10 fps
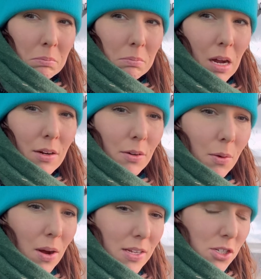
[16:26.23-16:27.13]
I don't know
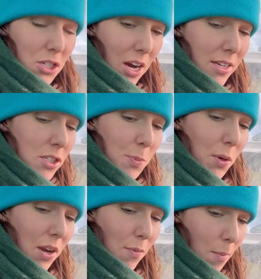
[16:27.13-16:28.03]
why it's changed, but
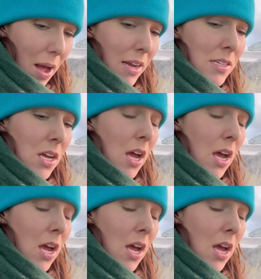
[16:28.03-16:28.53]
never mind.